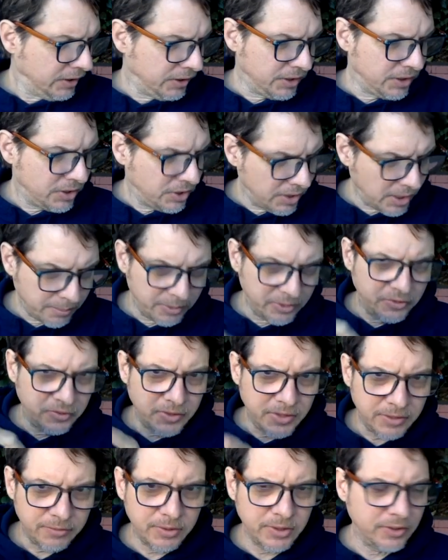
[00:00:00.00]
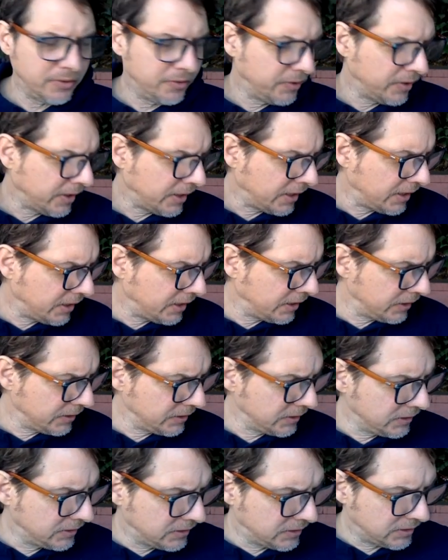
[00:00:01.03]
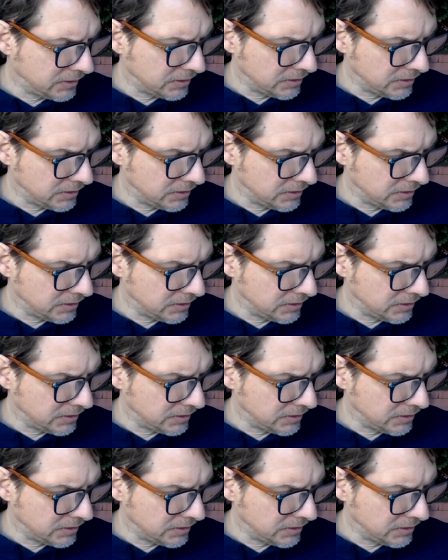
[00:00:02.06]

Nishiyama Stevens, and